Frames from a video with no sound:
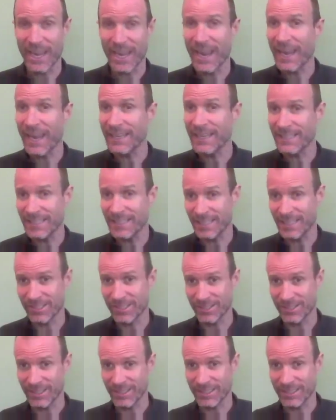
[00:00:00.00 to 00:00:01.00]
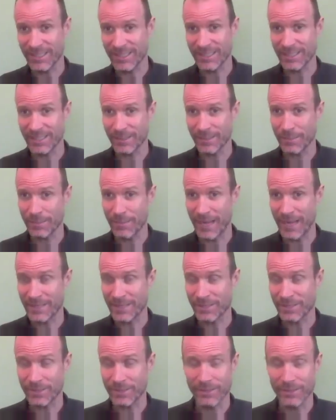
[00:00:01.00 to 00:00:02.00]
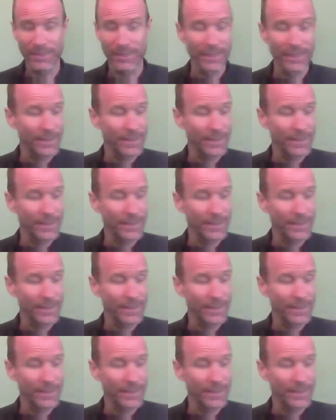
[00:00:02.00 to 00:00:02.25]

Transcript: Any teacher that says they're a master